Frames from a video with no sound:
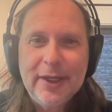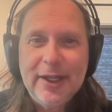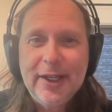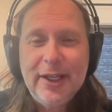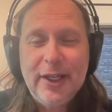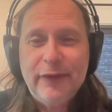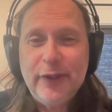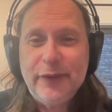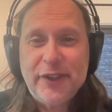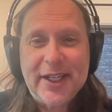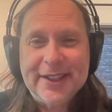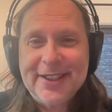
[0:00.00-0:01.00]
if you've
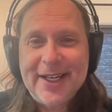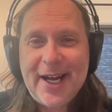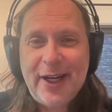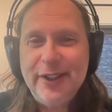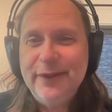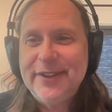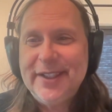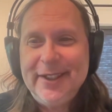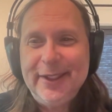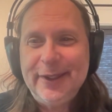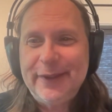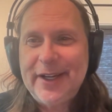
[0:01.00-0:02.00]
checked it out, you've seen
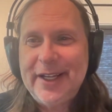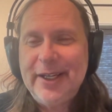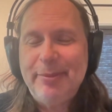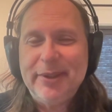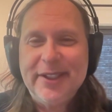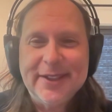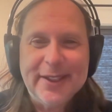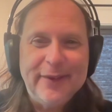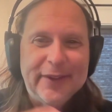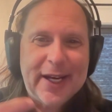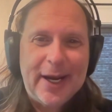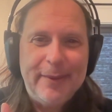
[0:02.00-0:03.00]
it already, please leave a
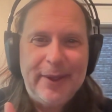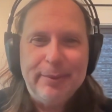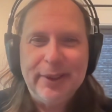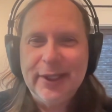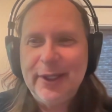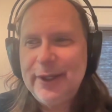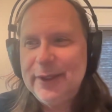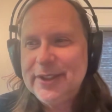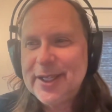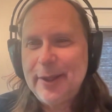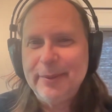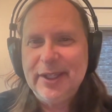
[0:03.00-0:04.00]
comment below.
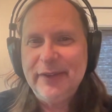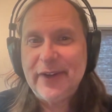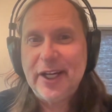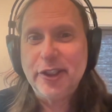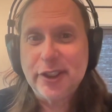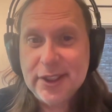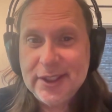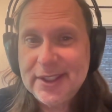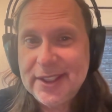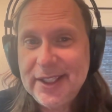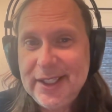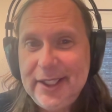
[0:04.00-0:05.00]
Tell me if I should
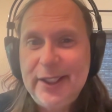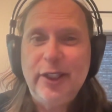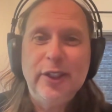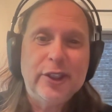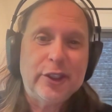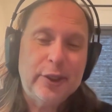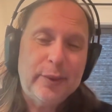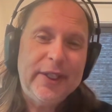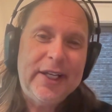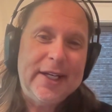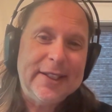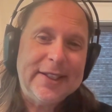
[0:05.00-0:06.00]
see it. Should we
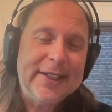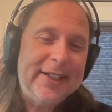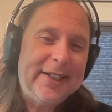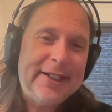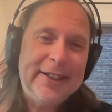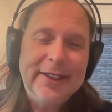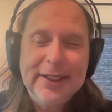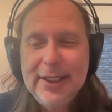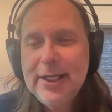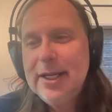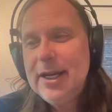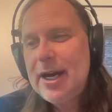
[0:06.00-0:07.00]
not see it?
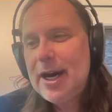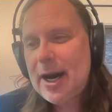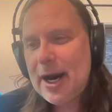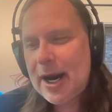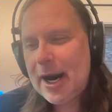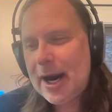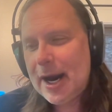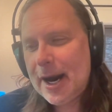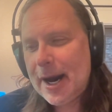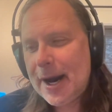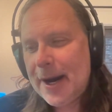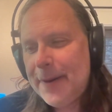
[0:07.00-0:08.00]

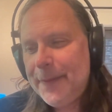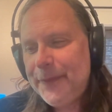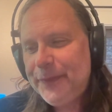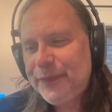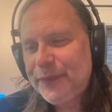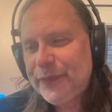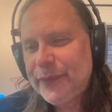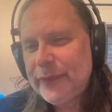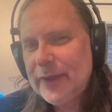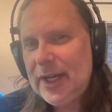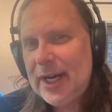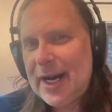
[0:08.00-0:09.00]
I
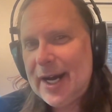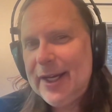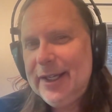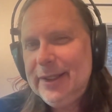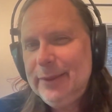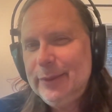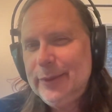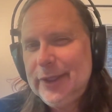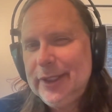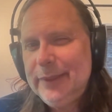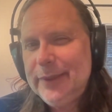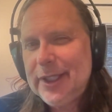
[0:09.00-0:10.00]

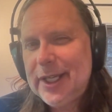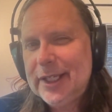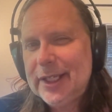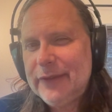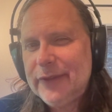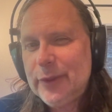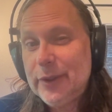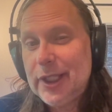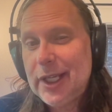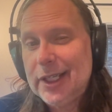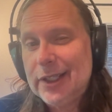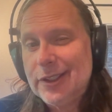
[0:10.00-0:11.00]
really would like it if you would
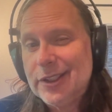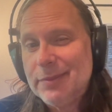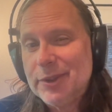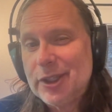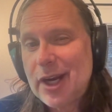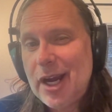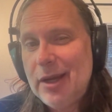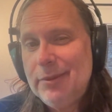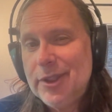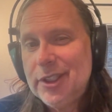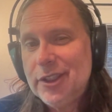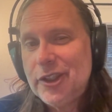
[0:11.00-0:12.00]
like or subscribe
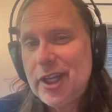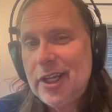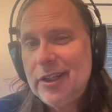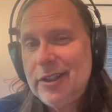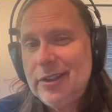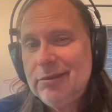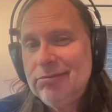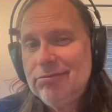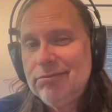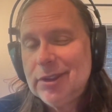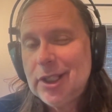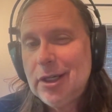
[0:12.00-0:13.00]
to the channel.
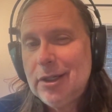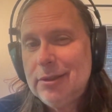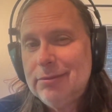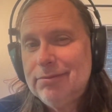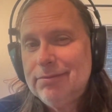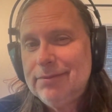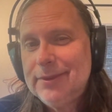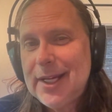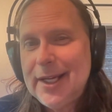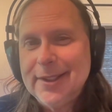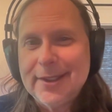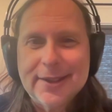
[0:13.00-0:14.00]
So
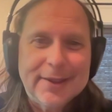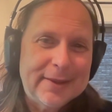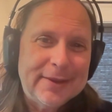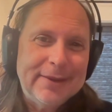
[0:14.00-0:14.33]
that's